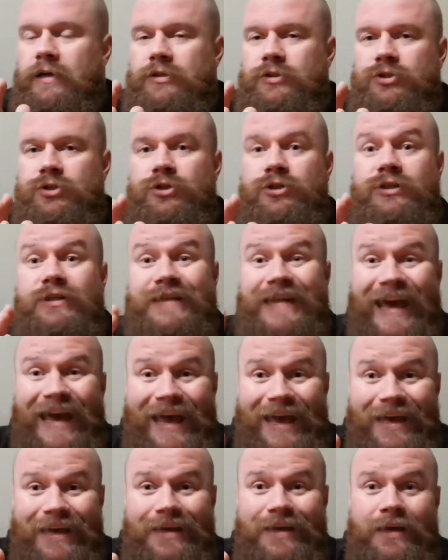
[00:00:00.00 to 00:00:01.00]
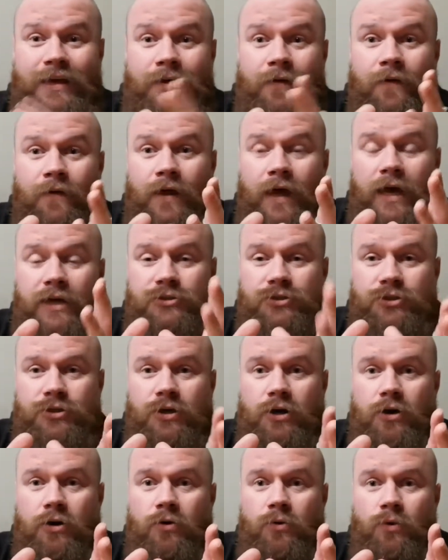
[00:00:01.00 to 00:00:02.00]
Today, as you
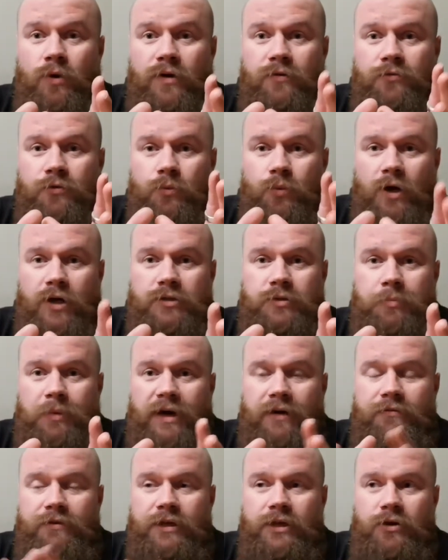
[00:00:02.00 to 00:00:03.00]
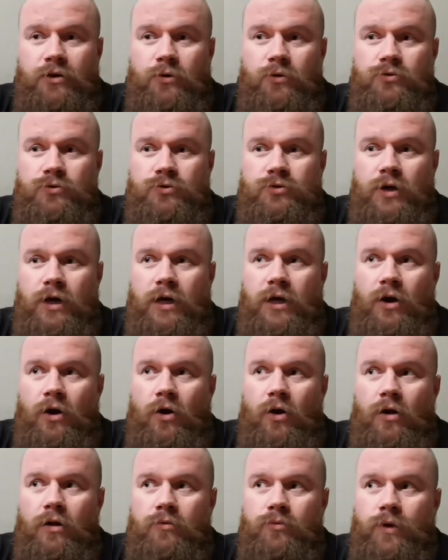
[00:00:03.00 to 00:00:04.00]
know, if you watch my videos, I
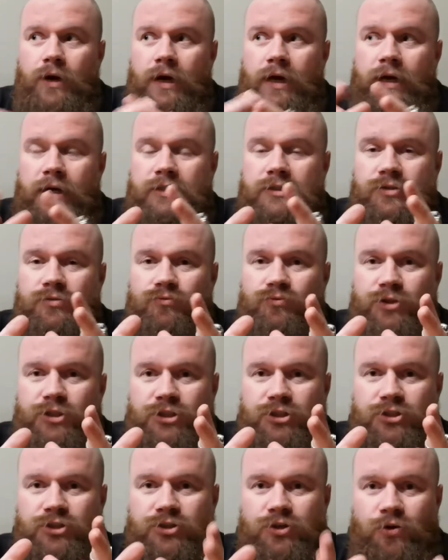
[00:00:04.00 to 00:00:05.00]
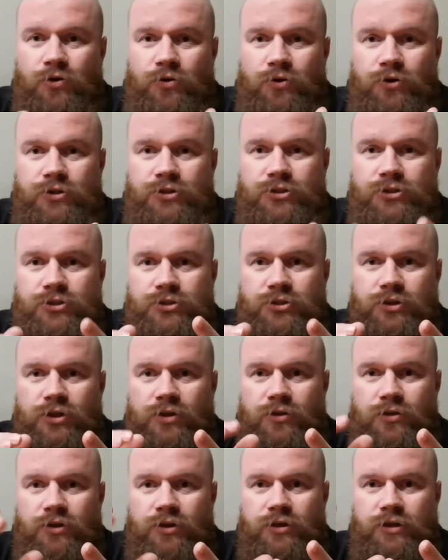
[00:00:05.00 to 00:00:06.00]
always research
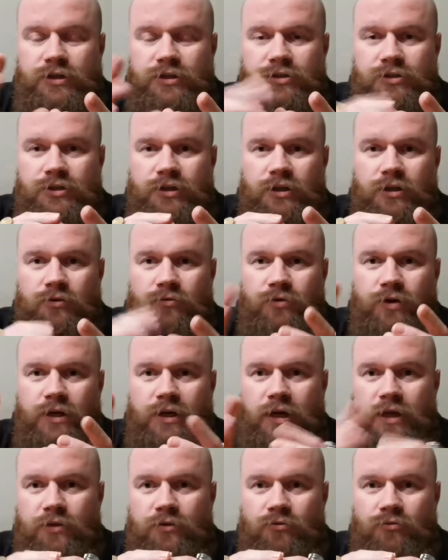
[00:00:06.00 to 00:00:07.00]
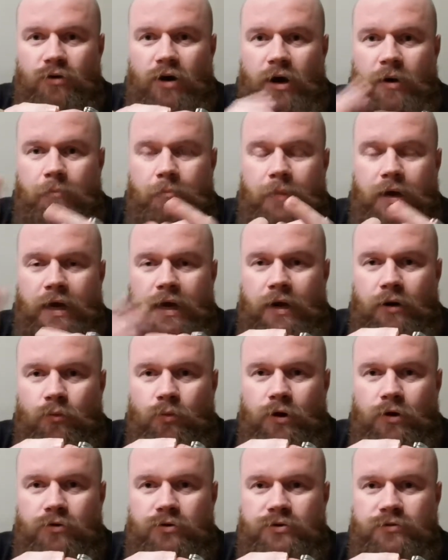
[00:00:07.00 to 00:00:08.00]
the distillery and the rum and
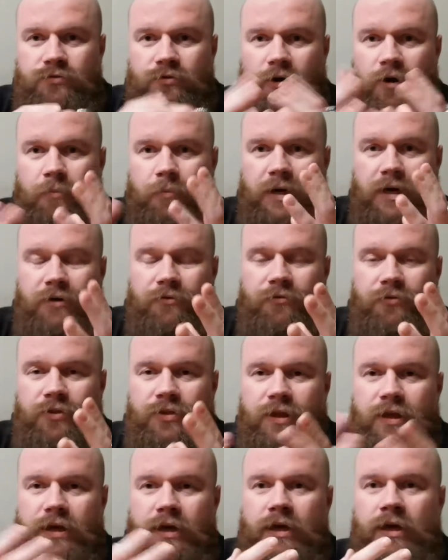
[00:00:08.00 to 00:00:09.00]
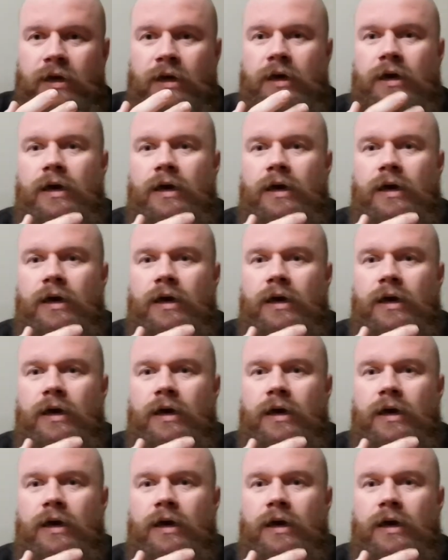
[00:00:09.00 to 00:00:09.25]
where it's from and everything,